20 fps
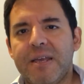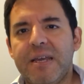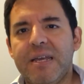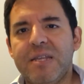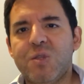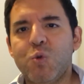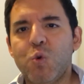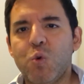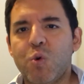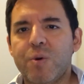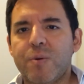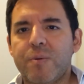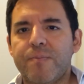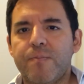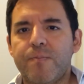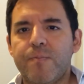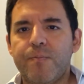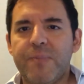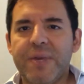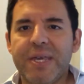It took
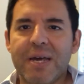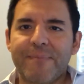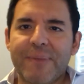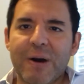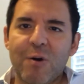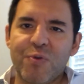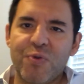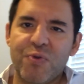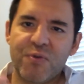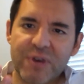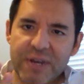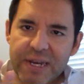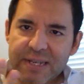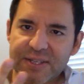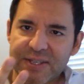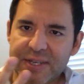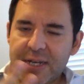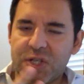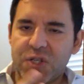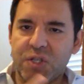me about 3
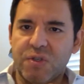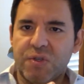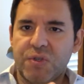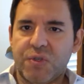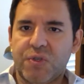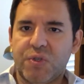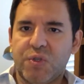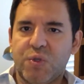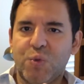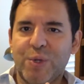sessions